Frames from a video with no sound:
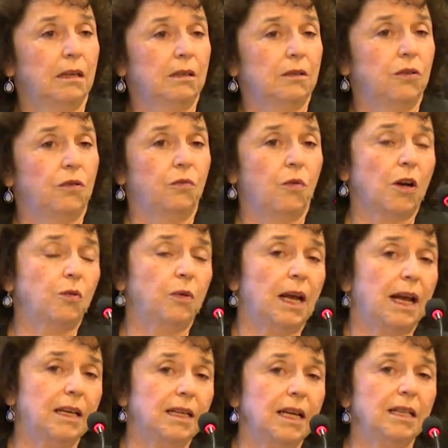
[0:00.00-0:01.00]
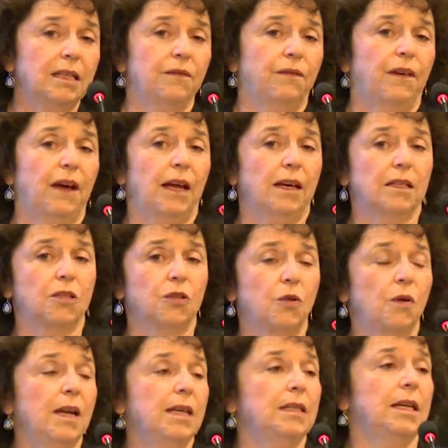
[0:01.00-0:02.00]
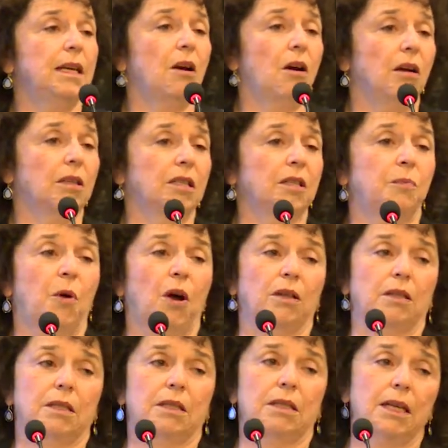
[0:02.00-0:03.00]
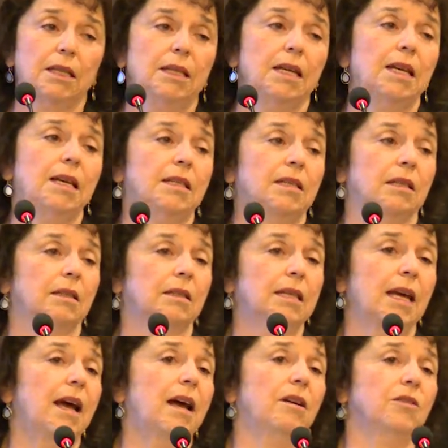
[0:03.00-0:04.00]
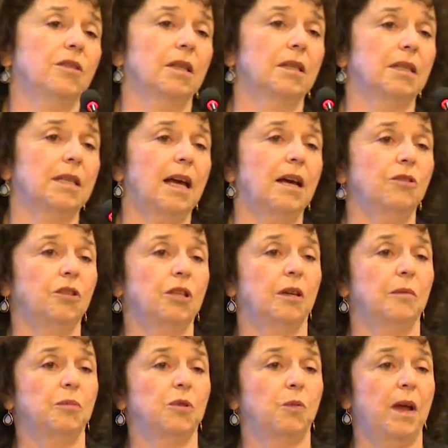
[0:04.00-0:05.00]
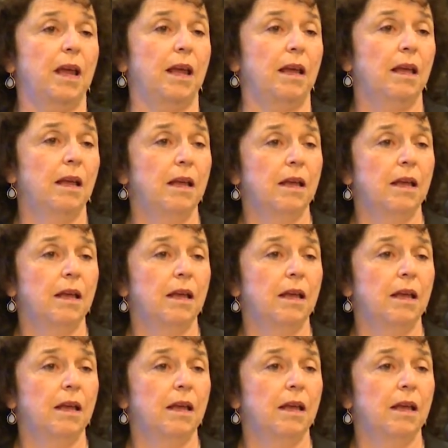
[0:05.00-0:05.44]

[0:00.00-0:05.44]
to what we identified as 20 hotspots, cities and towns and townships where